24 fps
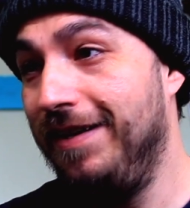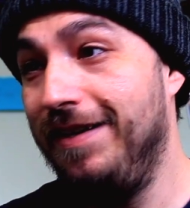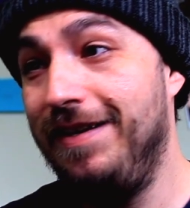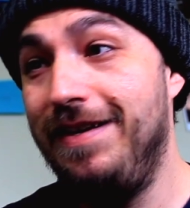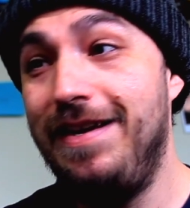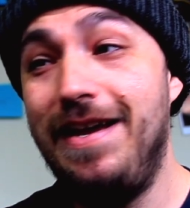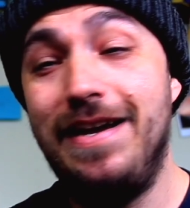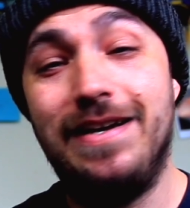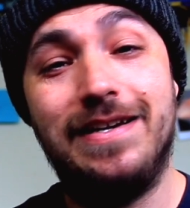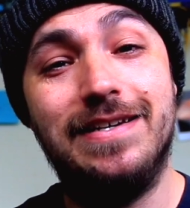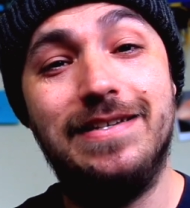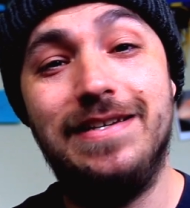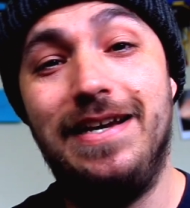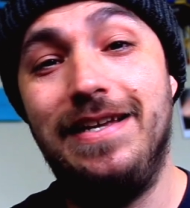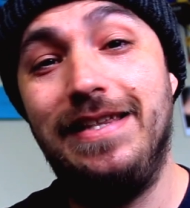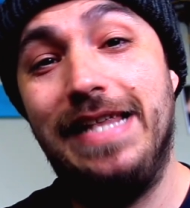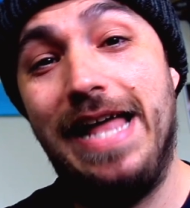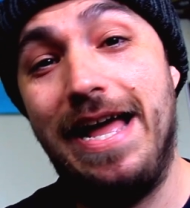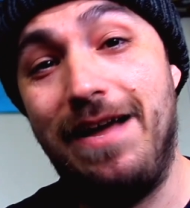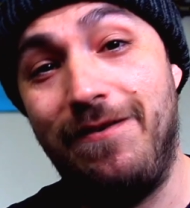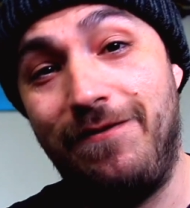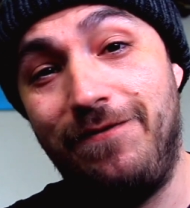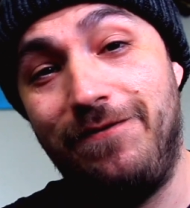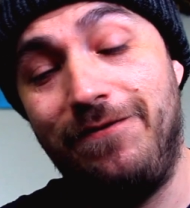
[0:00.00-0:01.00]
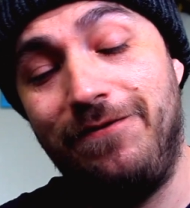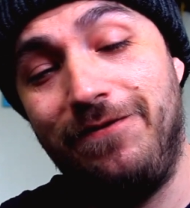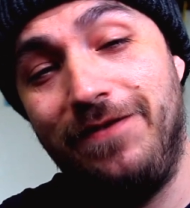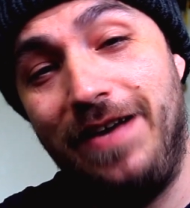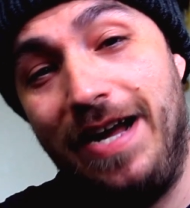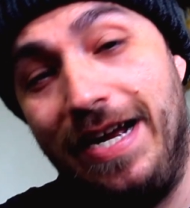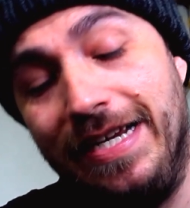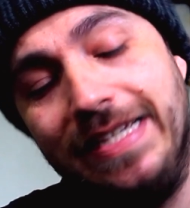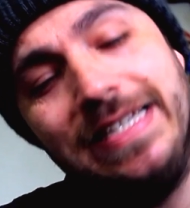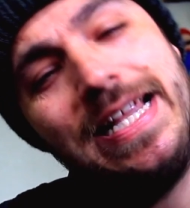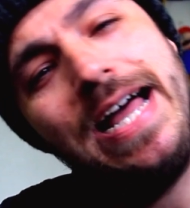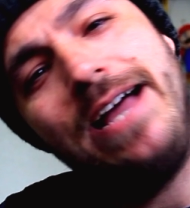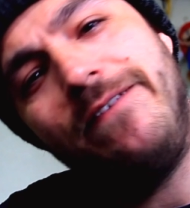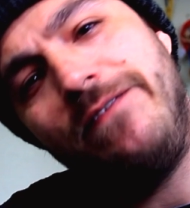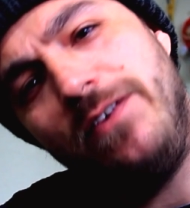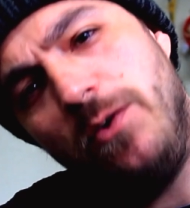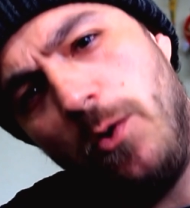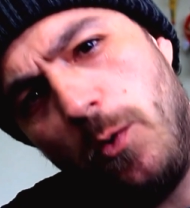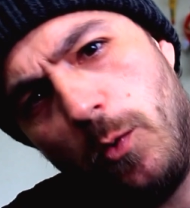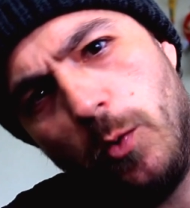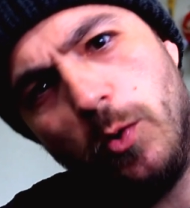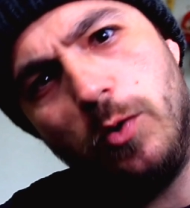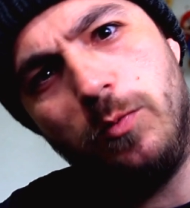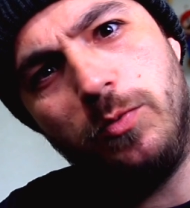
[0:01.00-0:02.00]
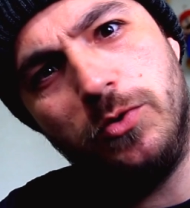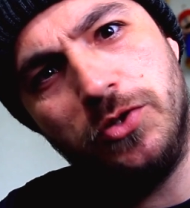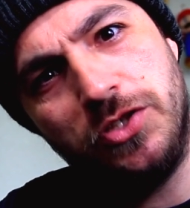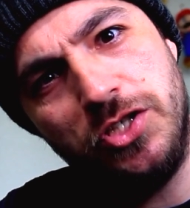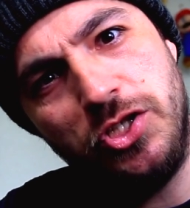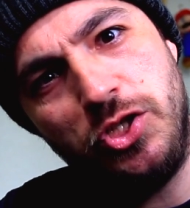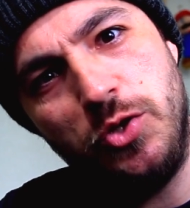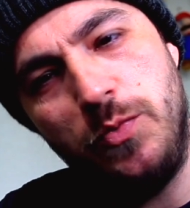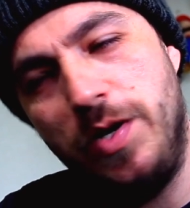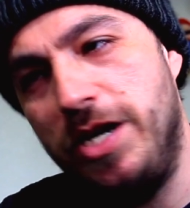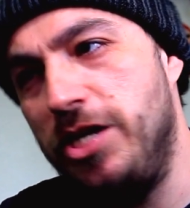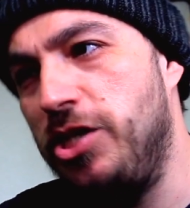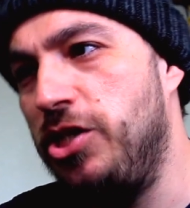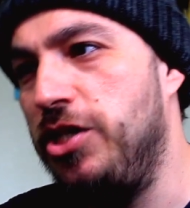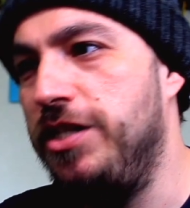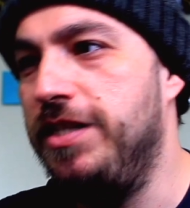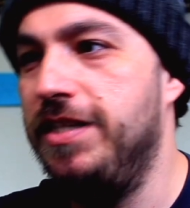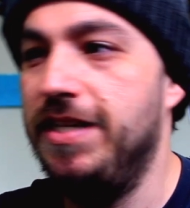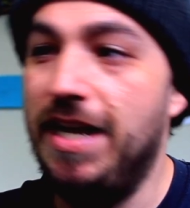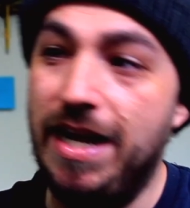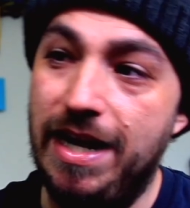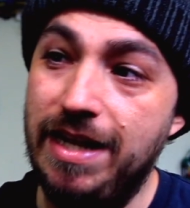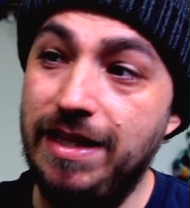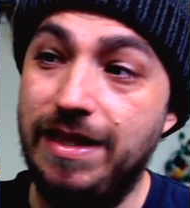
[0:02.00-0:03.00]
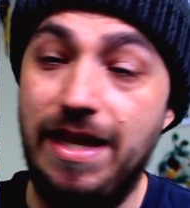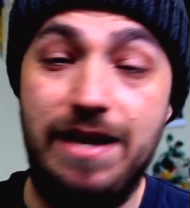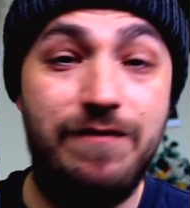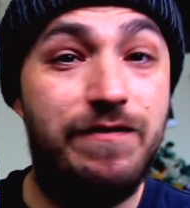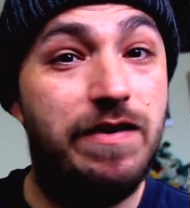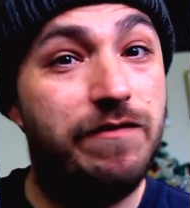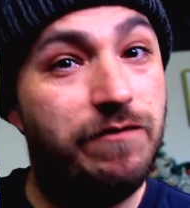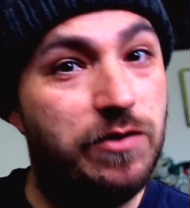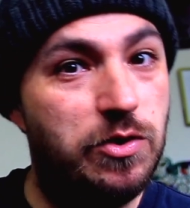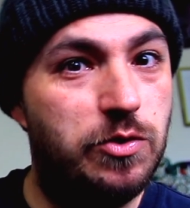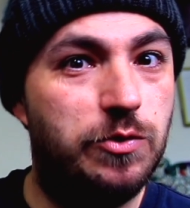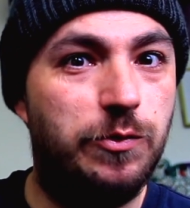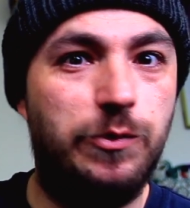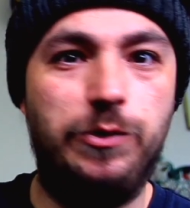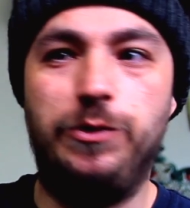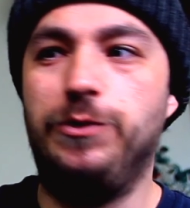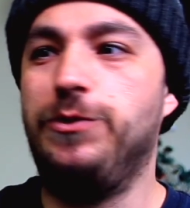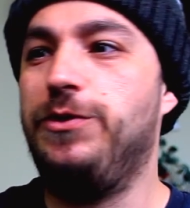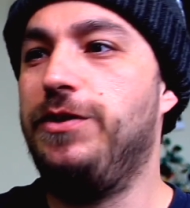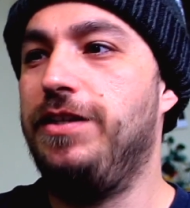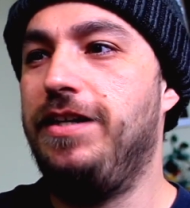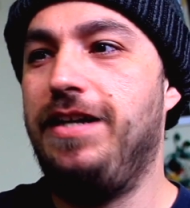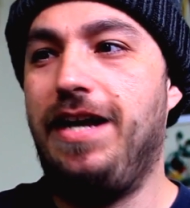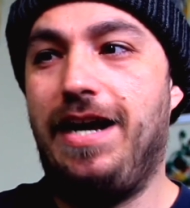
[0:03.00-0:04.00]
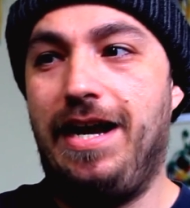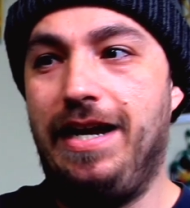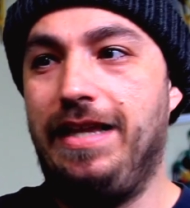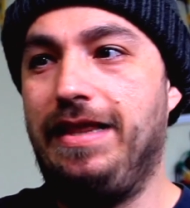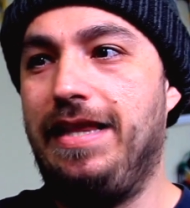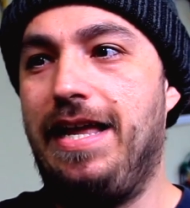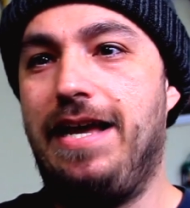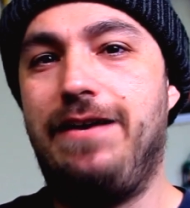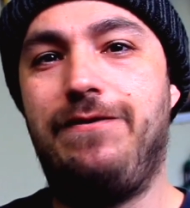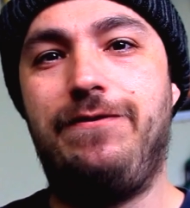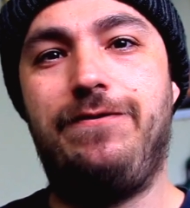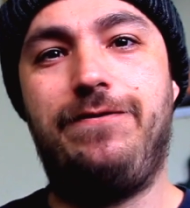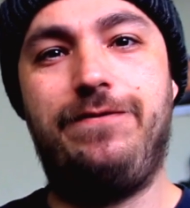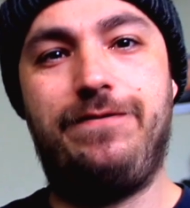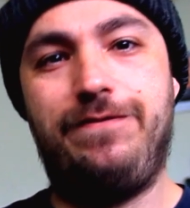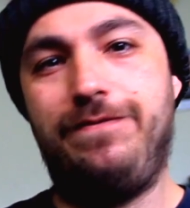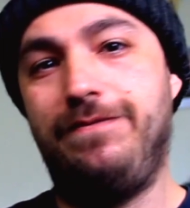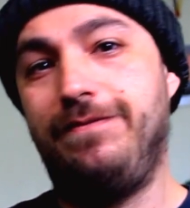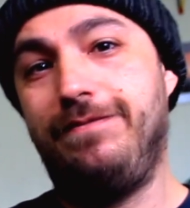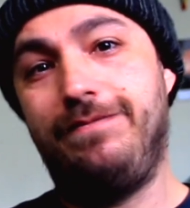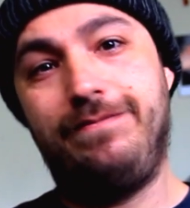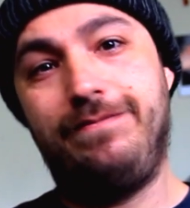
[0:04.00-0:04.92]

Yeah, because I laugh. I laugh in horrible situations. I laugh at funerals. I laugh